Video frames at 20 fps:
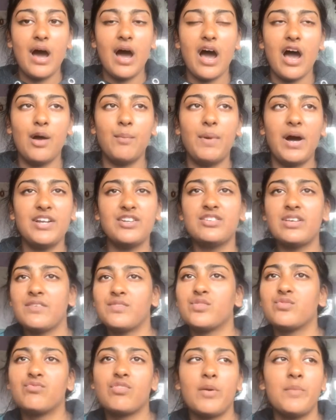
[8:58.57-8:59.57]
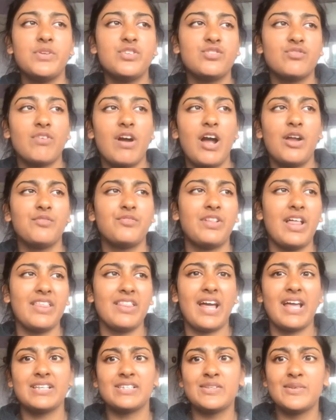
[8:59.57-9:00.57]
I just have to rummage around for like
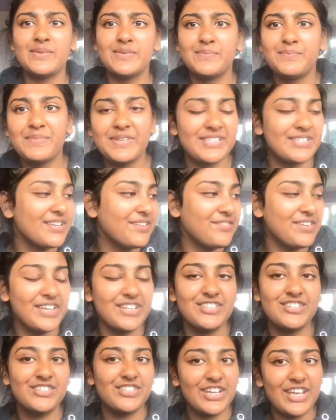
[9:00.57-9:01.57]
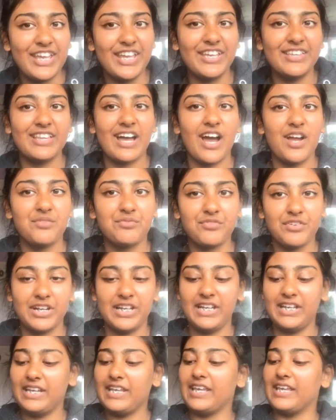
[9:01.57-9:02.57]
that specific sheet that I
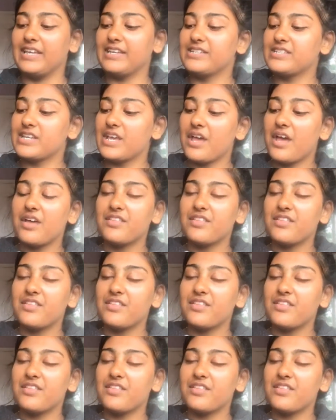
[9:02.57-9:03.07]
really need.